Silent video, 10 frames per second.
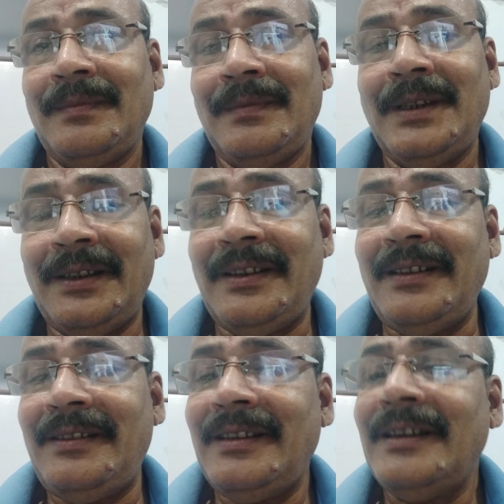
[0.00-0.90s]
This
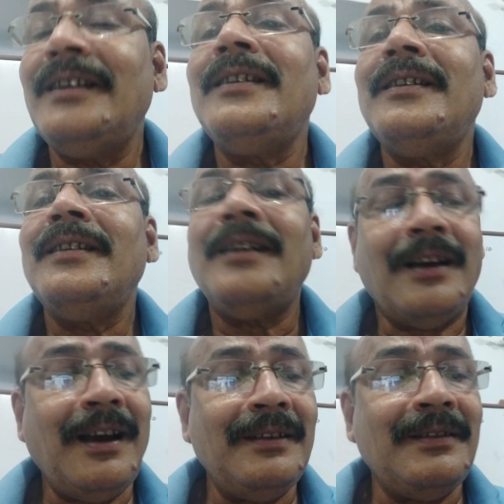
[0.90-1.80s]
is
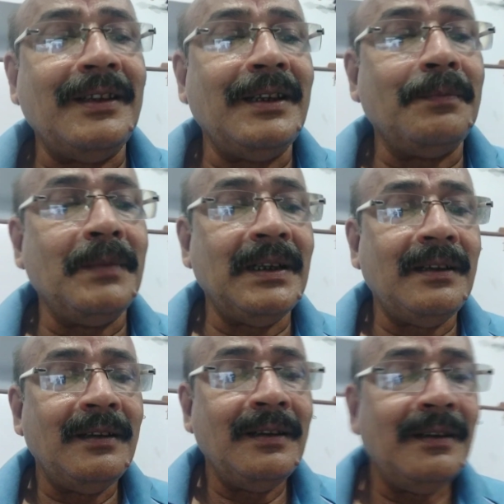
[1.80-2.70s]
answer number
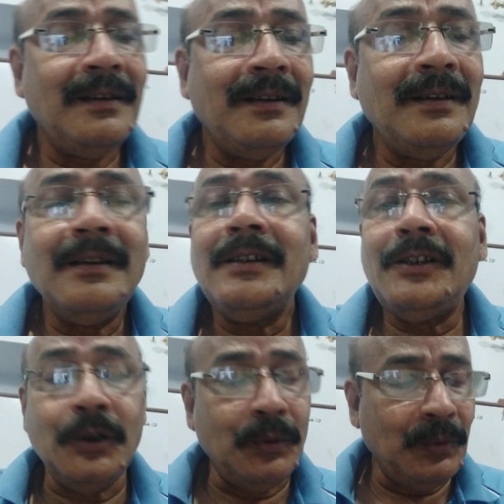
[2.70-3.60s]

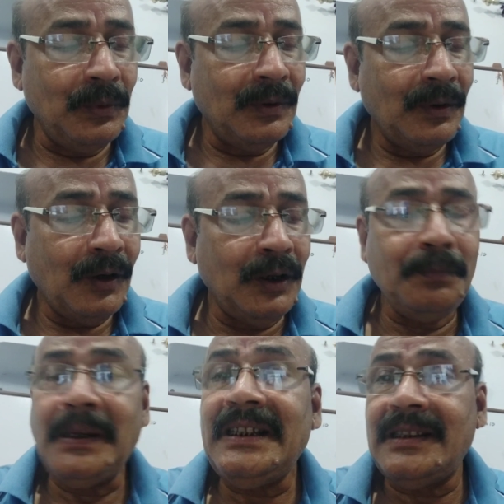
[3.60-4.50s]
2 on
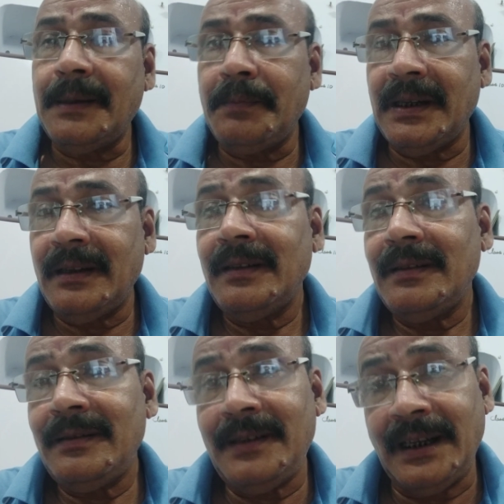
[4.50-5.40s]
page number
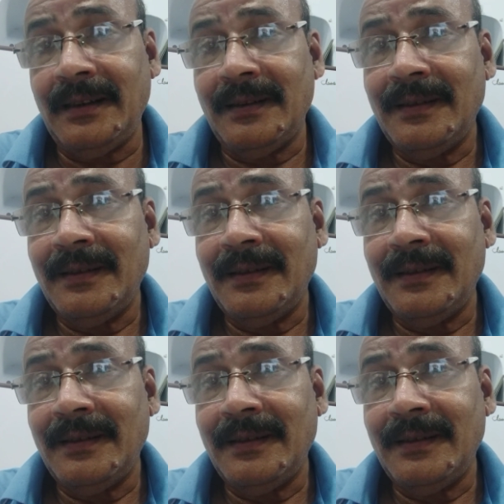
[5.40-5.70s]
10.